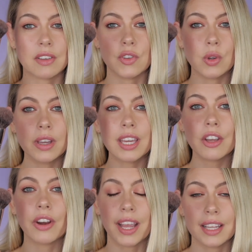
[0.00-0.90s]
If you can get
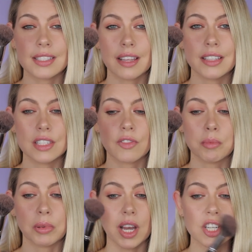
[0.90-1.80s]
your hands on this for
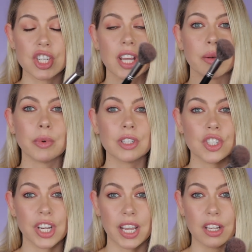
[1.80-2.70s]
blush, it will
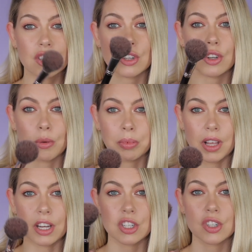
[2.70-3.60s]
change your
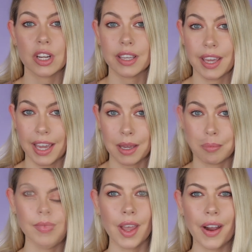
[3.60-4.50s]
blush game.